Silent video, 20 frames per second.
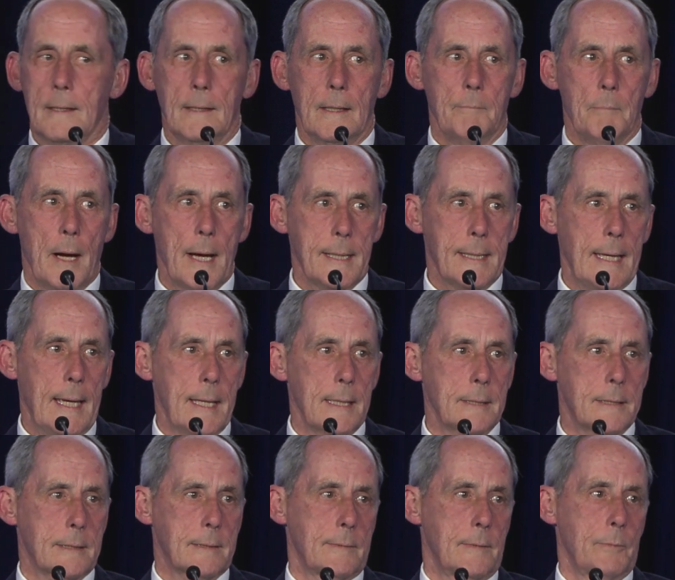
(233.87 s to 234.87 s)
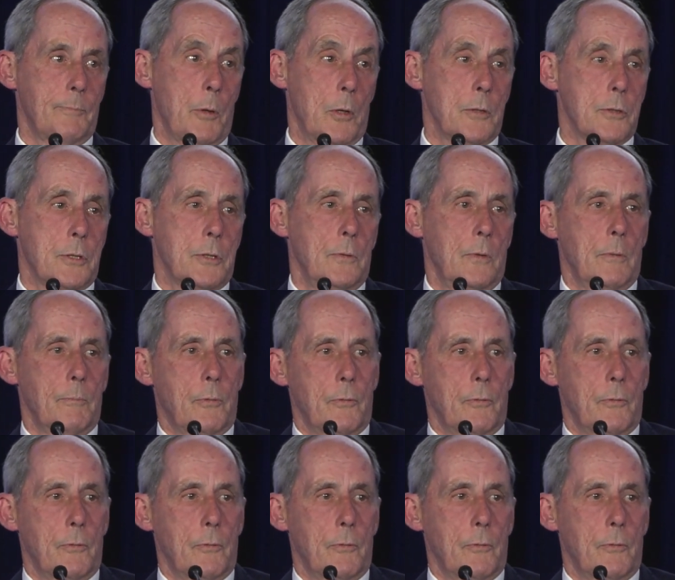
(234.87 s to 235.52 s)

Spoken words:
In my case, the personal and